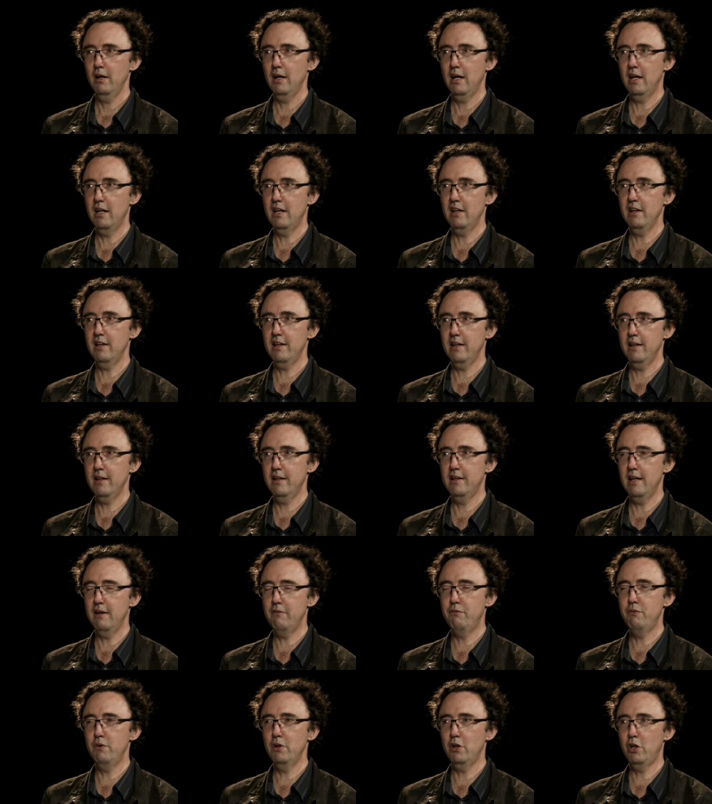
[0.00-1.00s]
and it,
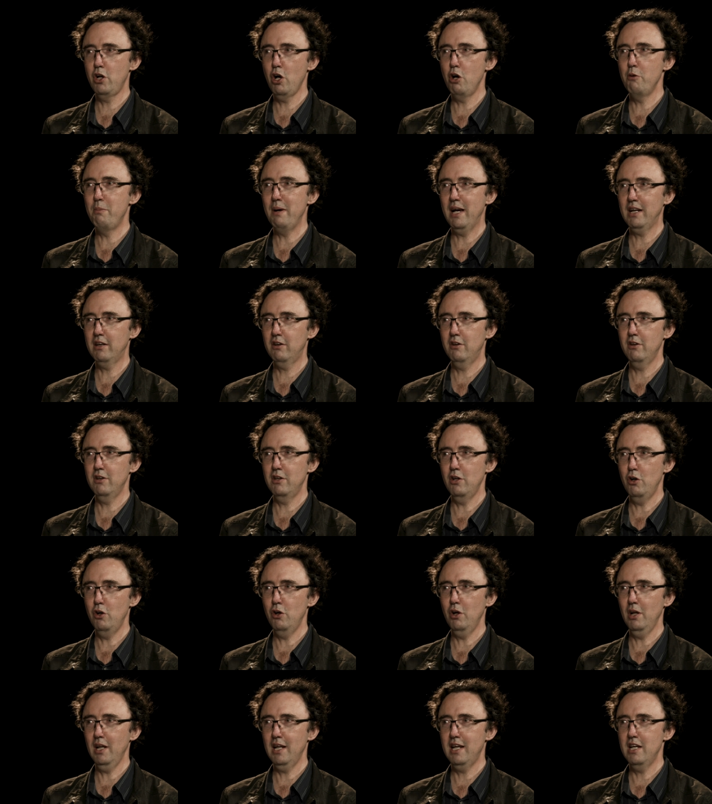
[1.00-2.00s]
if you go back to the
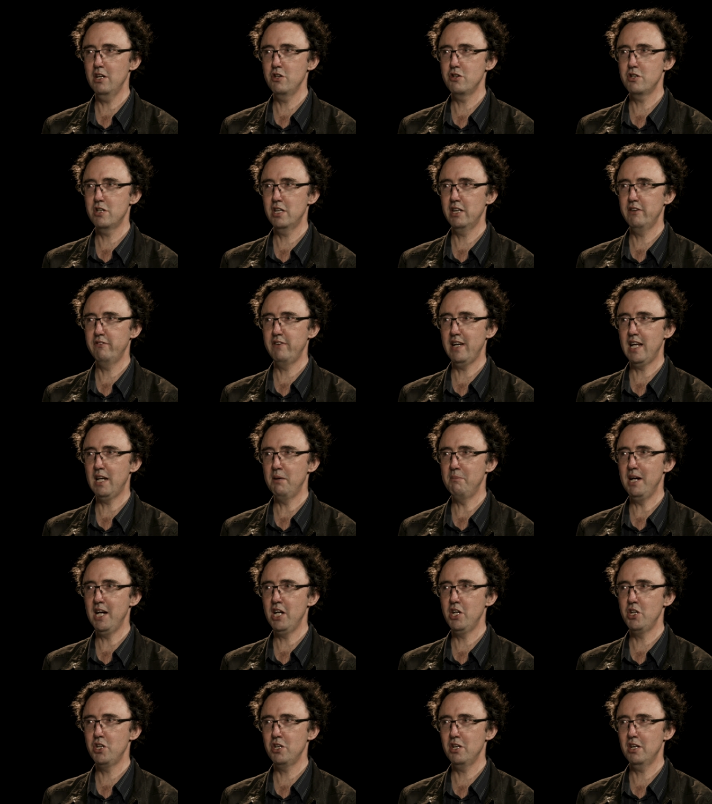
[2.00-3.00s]
early history of
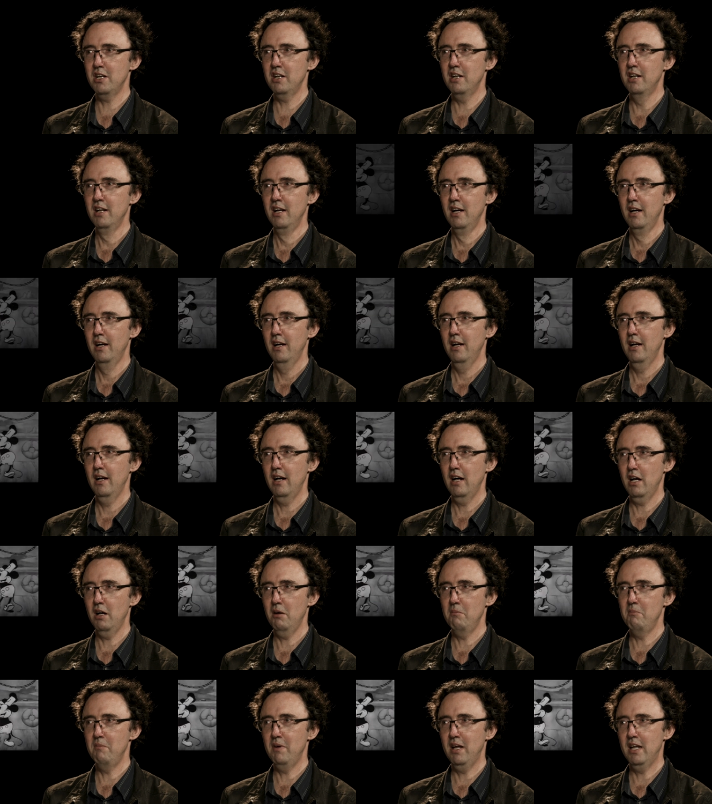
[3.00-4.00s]
animation
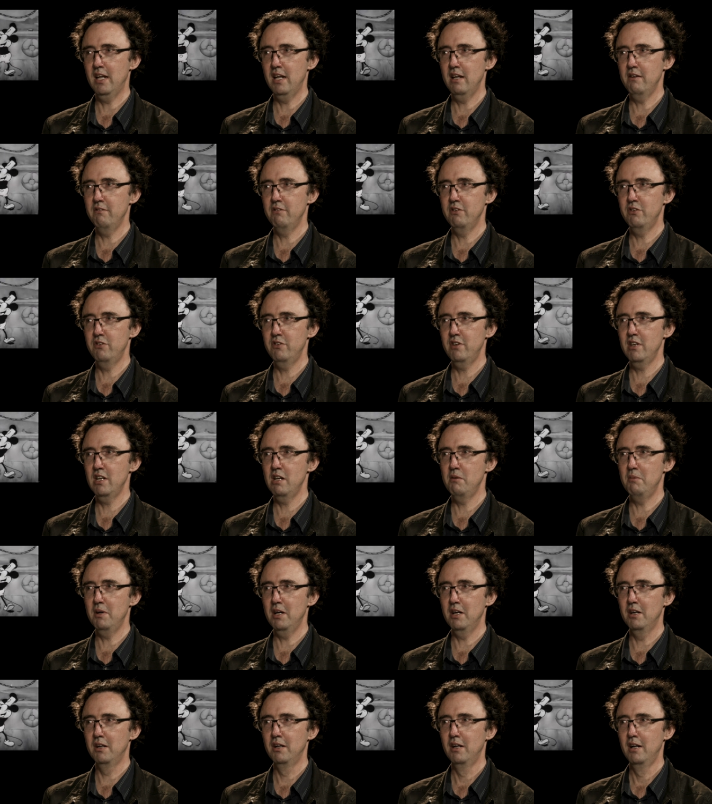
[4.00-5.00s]
um, and even
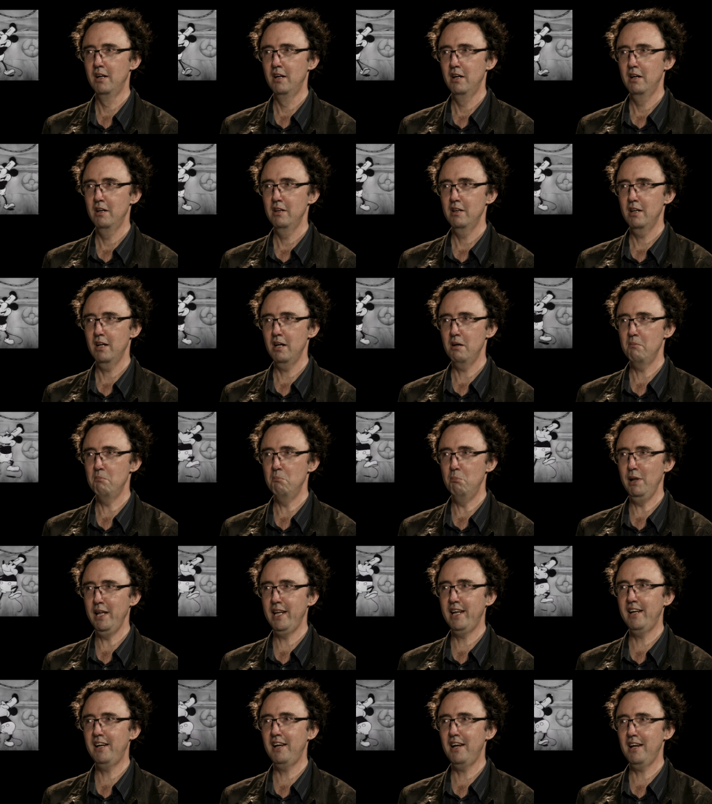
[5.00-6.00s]
cinema, um,
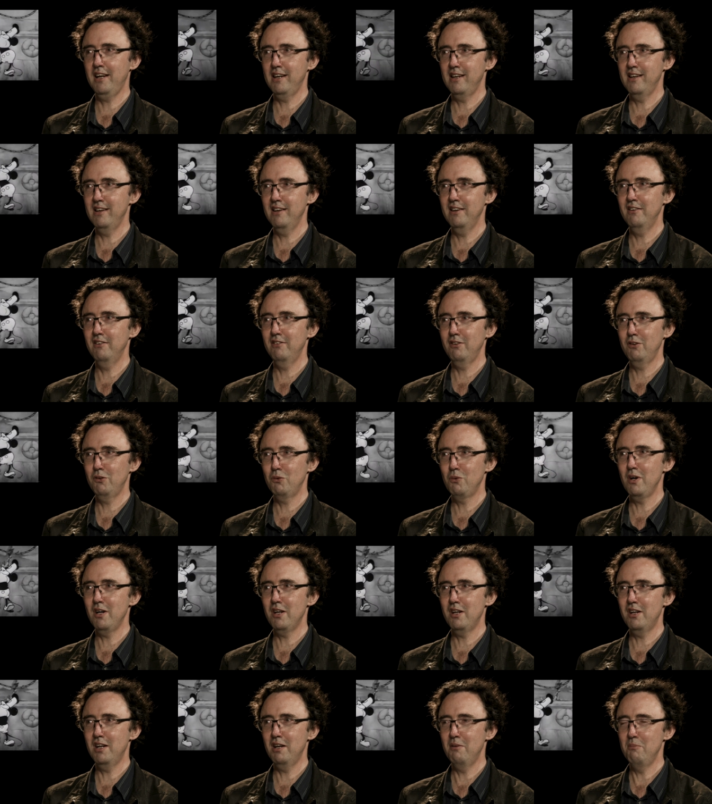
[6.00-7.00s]
blinking is
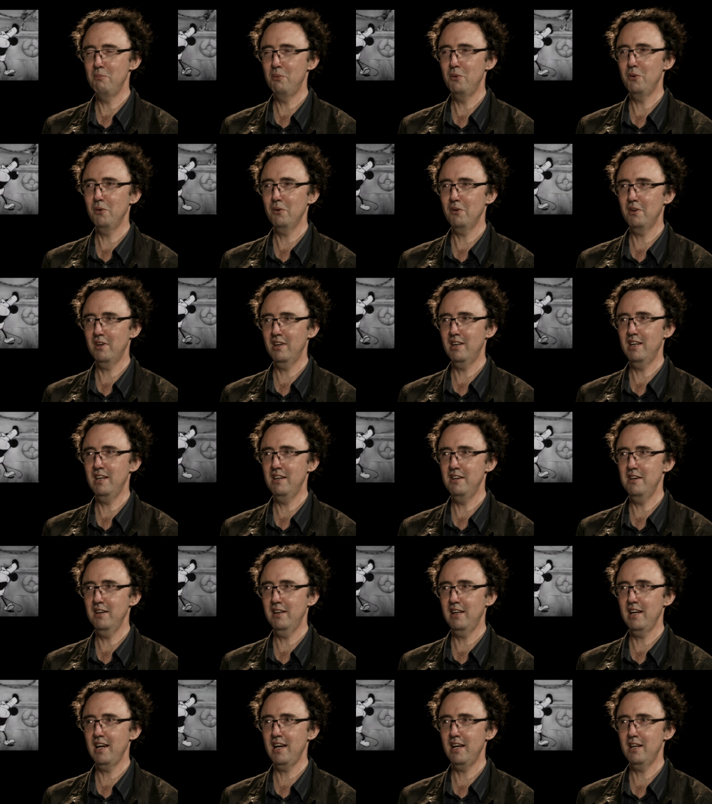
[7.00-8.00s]
quite an important
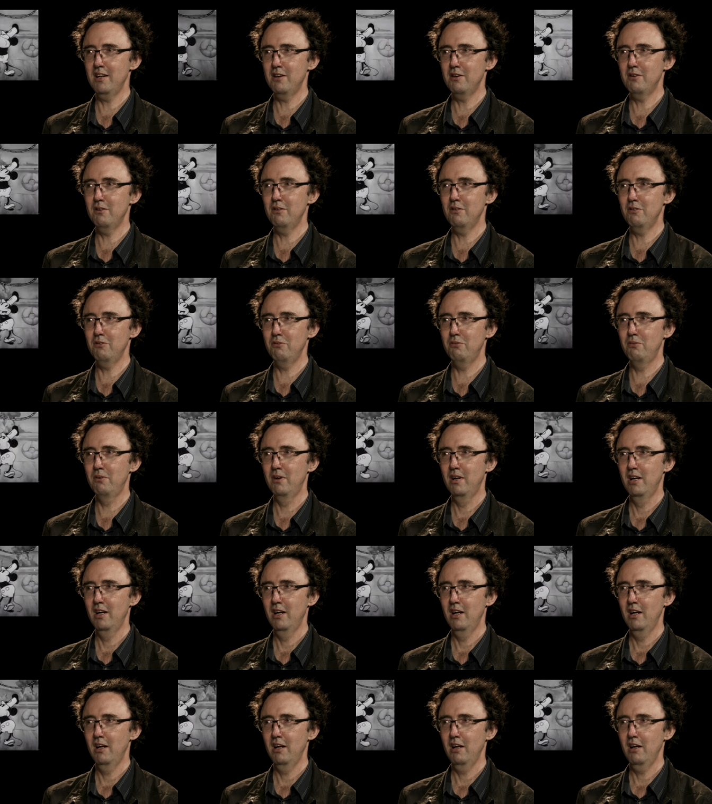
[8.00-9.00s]
indicator of
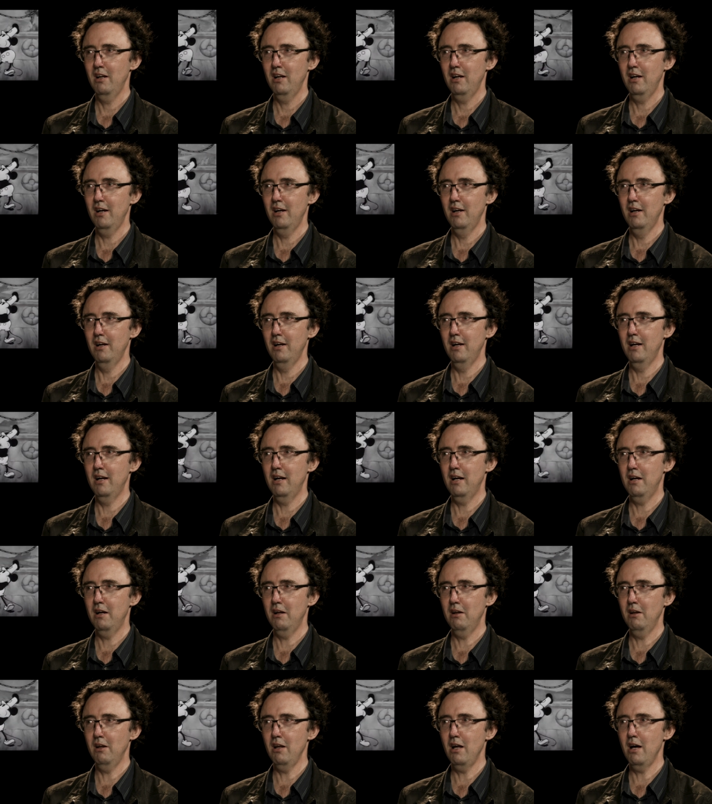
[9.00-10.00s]

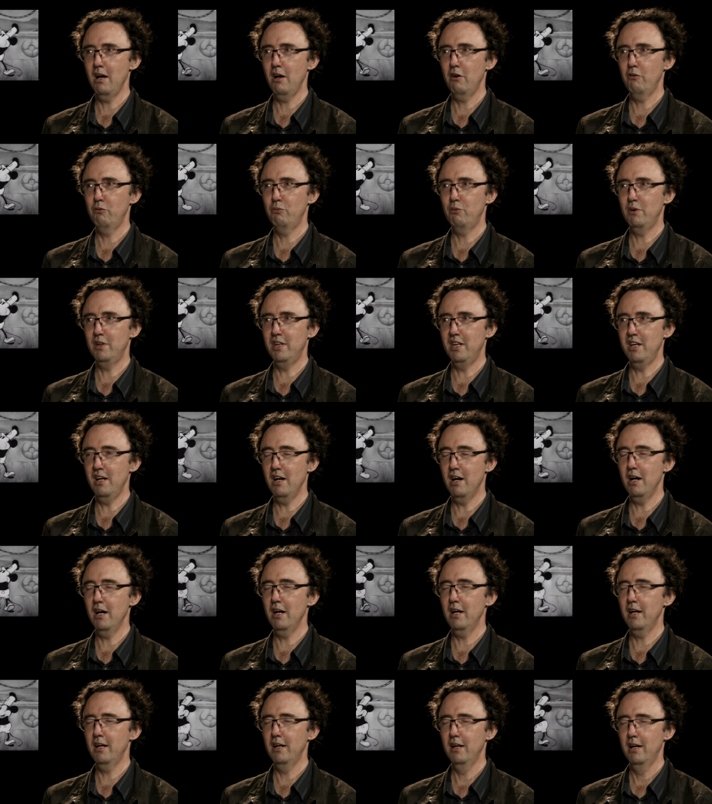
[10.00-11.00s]
uh, life when the
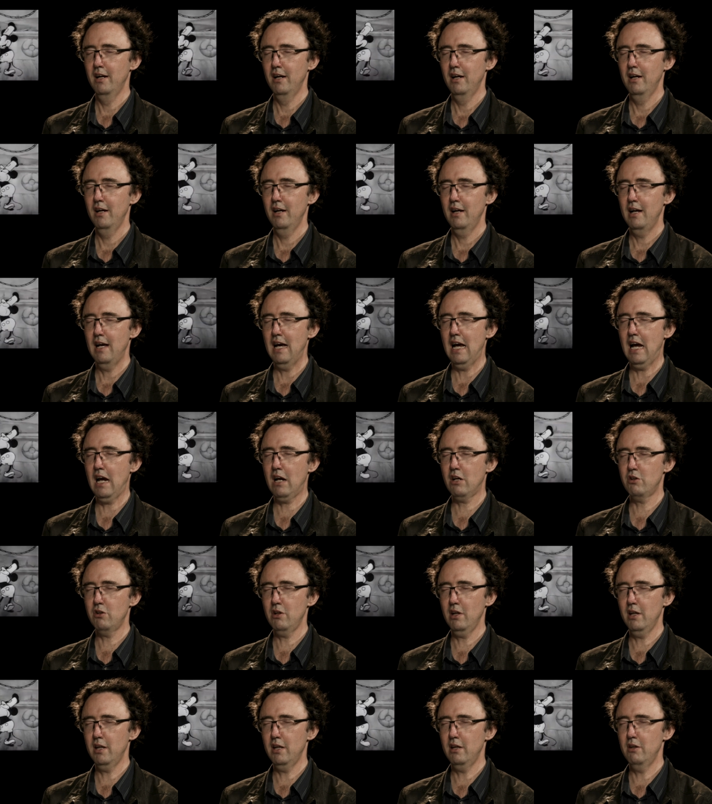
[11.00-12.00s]
eye
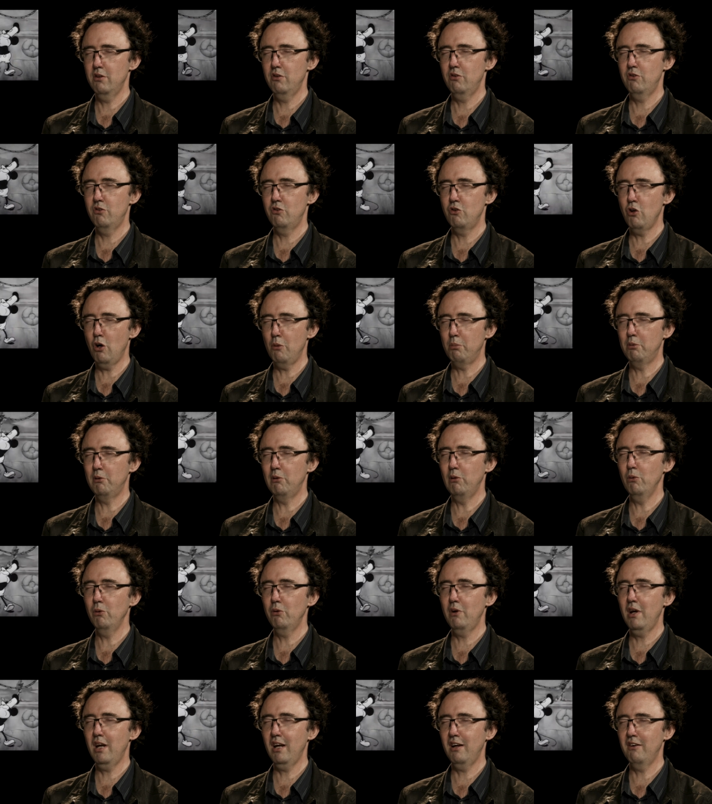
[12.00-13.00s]
actually stops
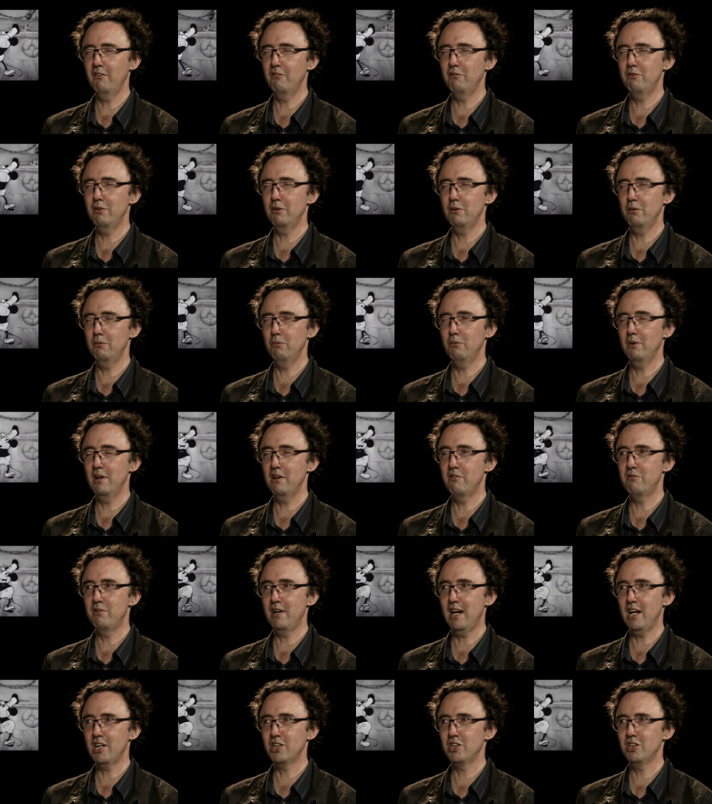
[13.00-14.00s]
looking for one mm.
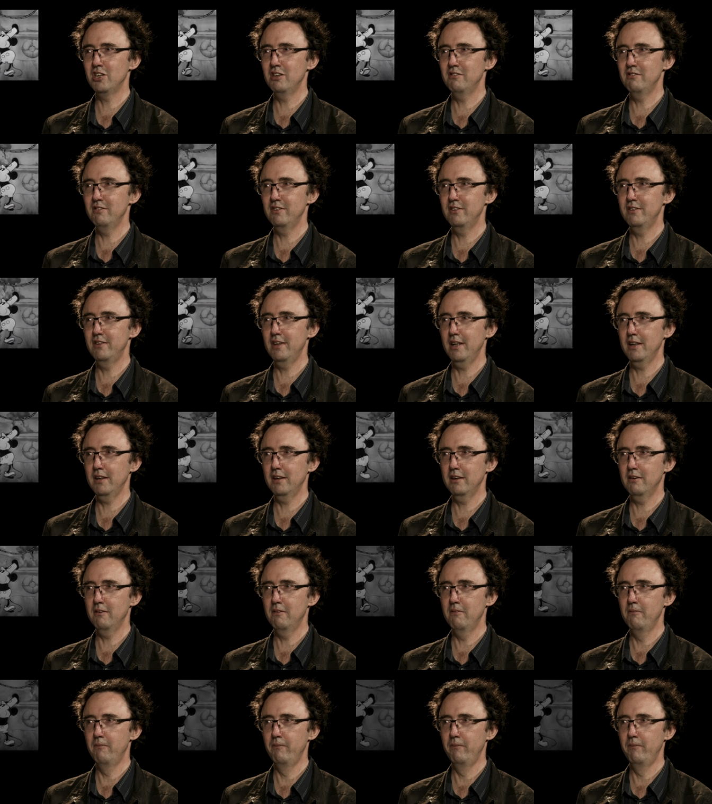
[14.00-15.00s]
fraction of a second.